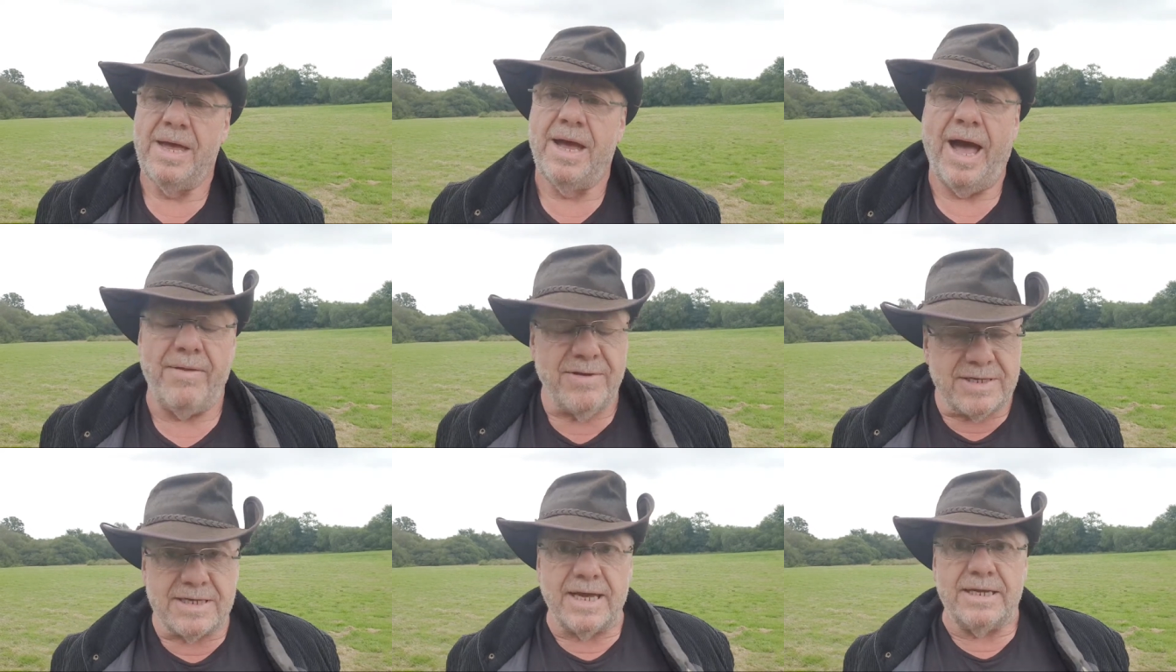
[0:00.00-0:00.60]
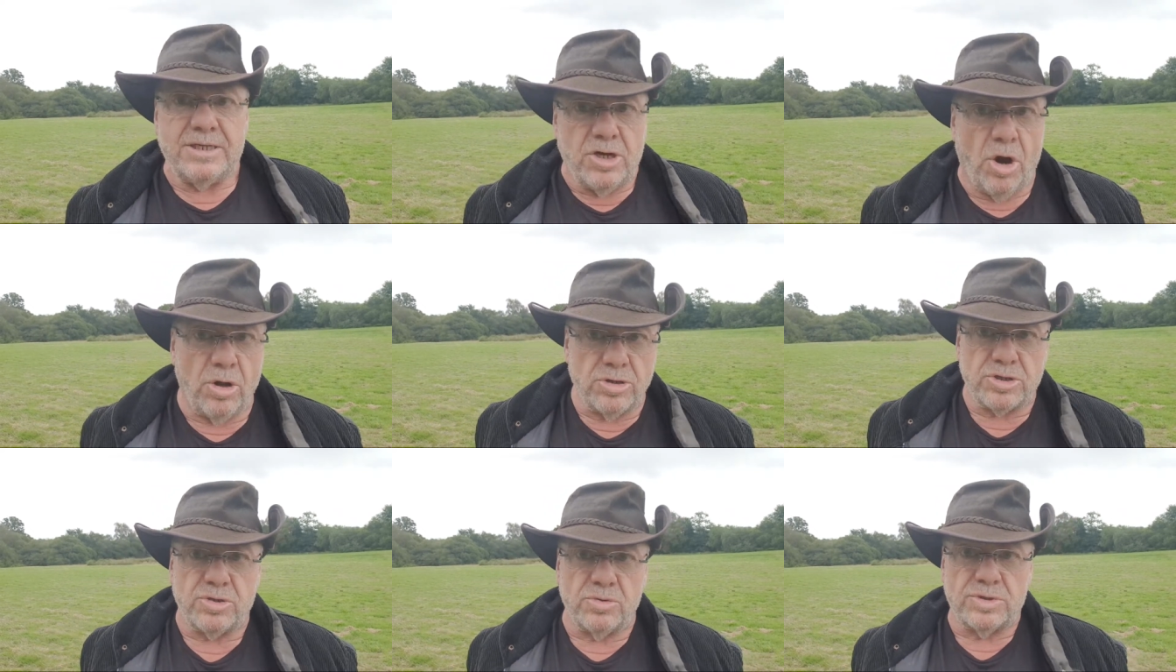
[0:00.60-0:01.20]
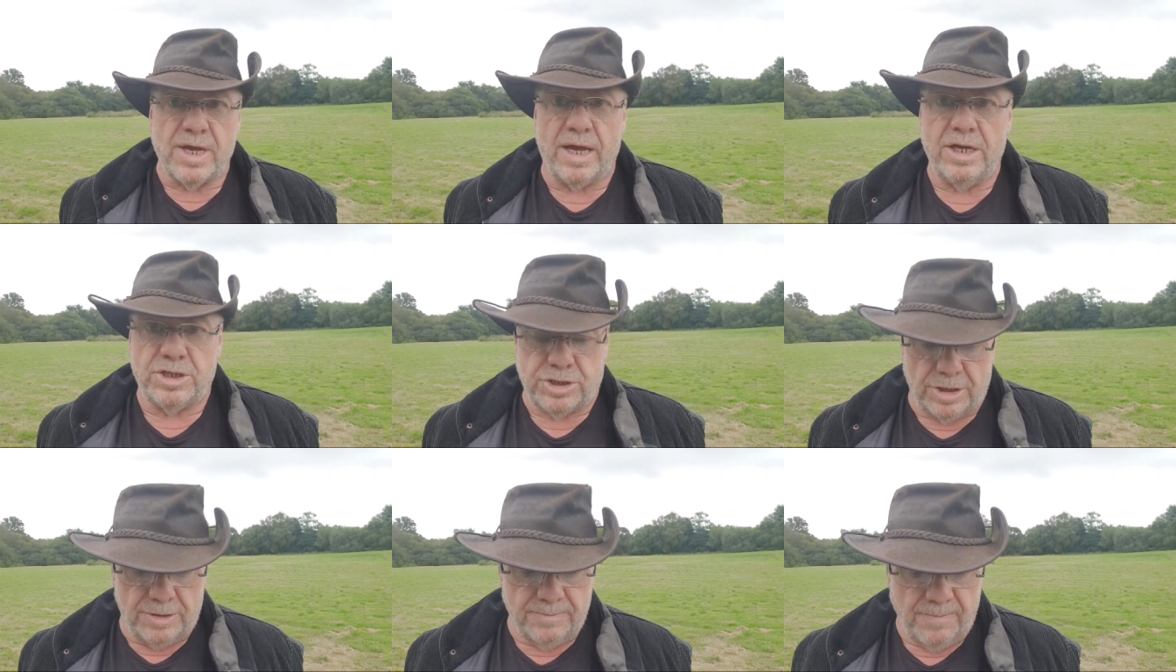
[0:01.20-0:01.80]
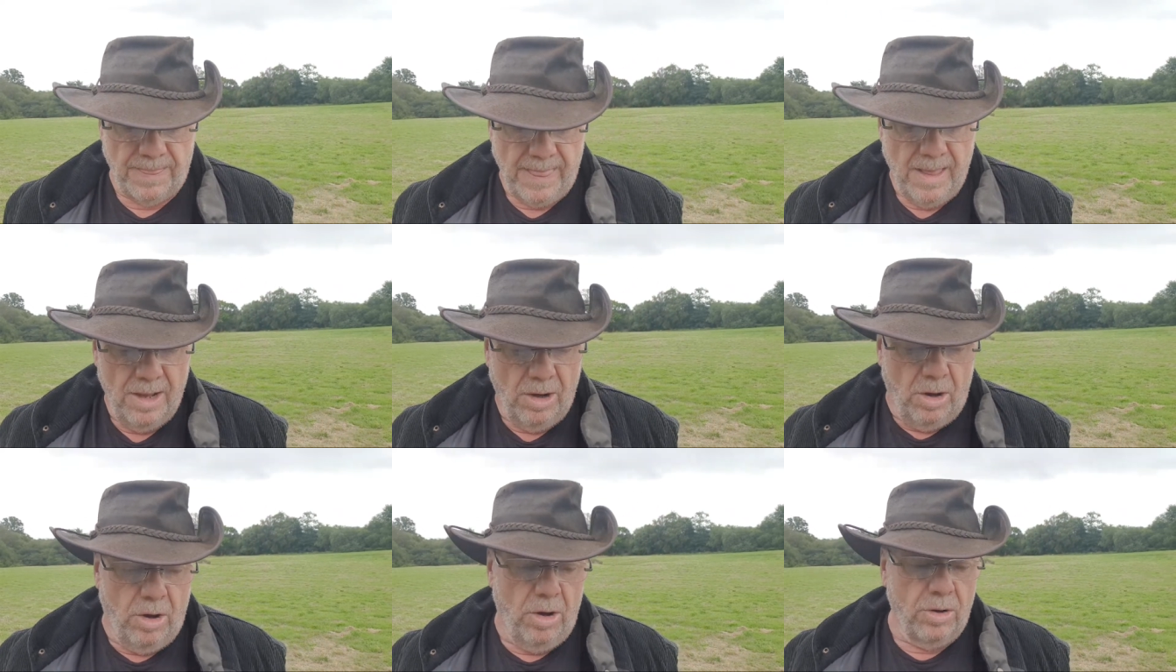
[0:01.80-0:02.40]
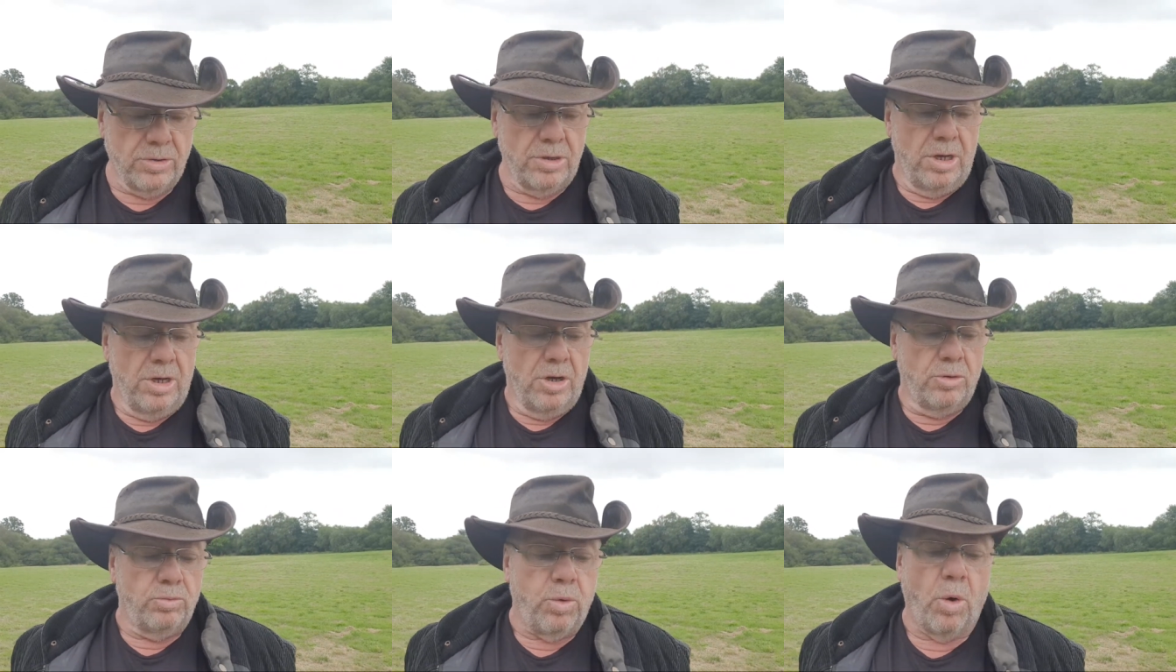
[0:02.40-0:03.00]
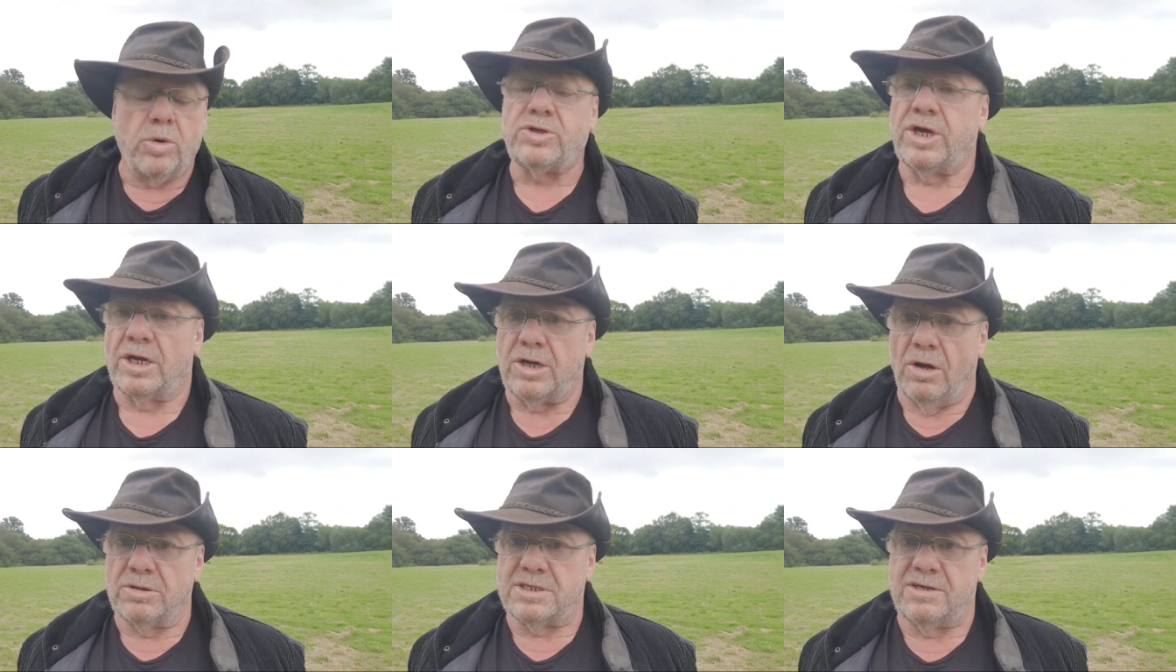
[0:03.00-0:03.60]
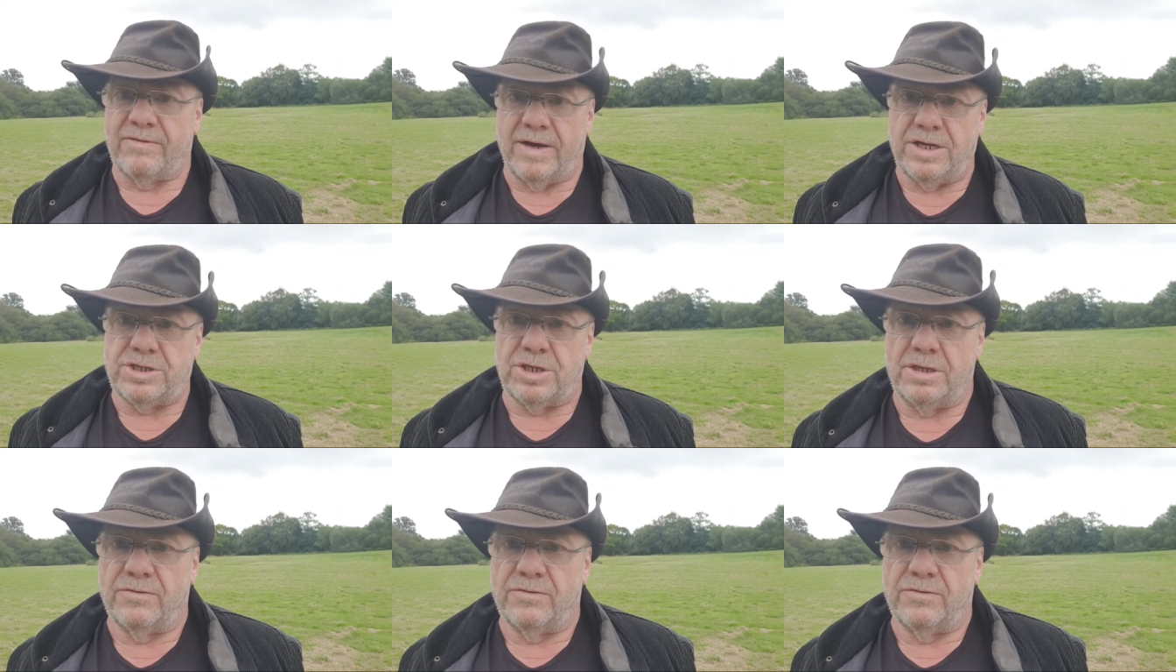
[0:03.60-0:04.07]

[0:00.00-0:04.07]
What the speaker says: And this is a consultation on water conservation.